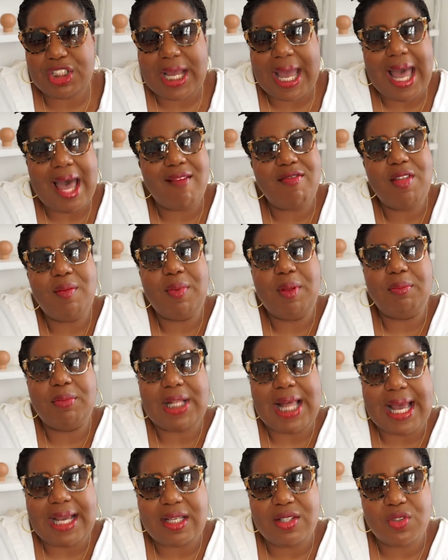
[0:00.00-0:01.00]
I have them in
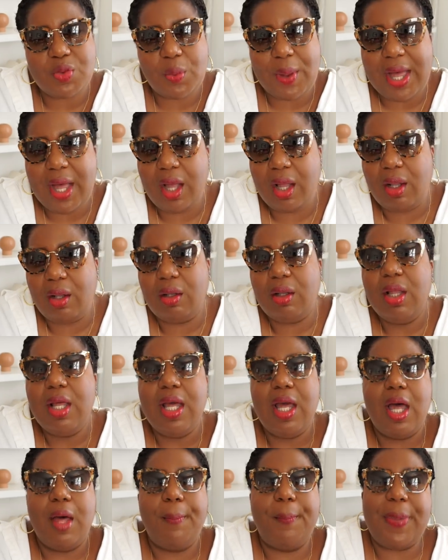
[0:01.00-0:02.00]
black as well,
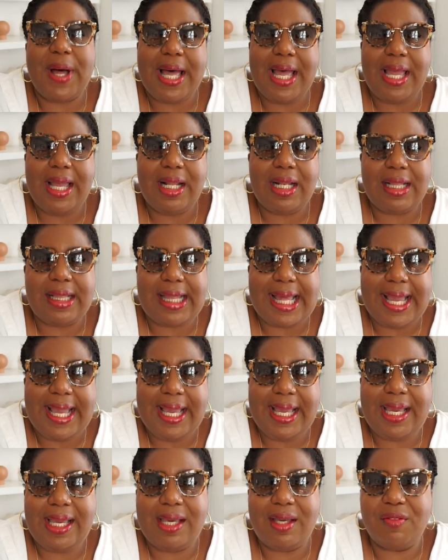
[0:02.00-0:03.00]
but
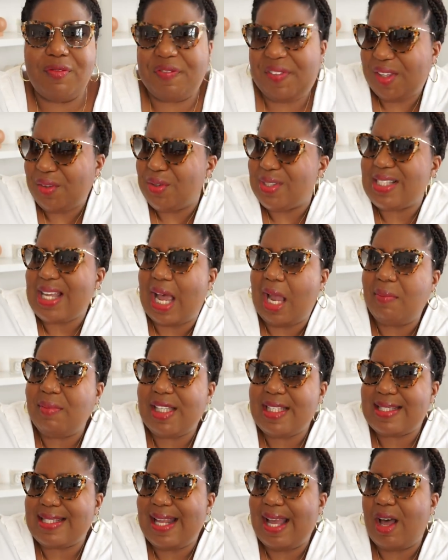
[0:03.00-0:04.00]
they feel
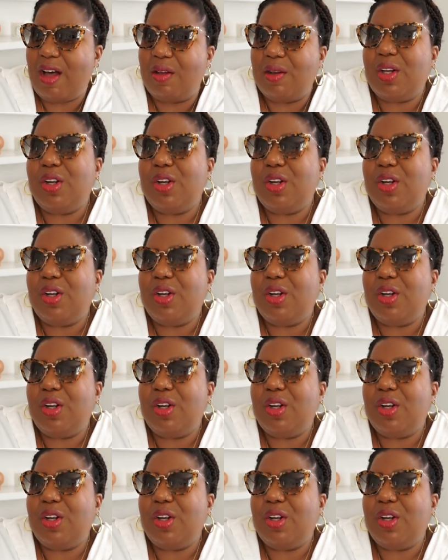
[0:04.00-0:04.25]
timeless now.